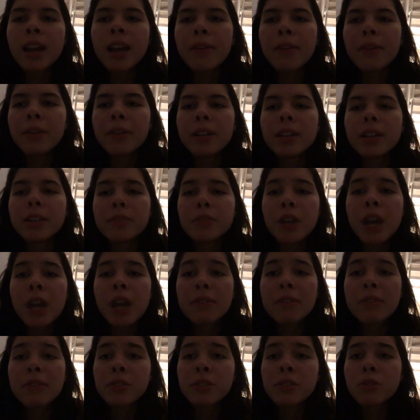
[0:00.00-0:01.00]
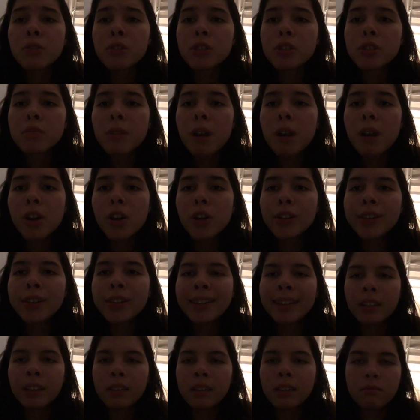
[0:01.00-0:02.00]
if you have school tomorrow,
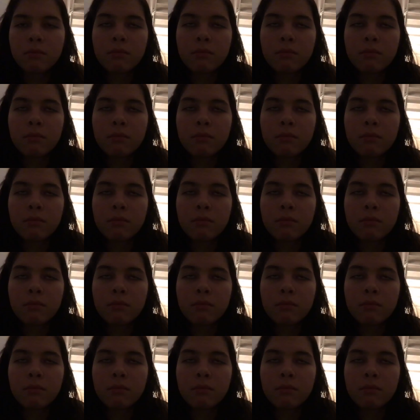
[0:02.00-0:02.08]
like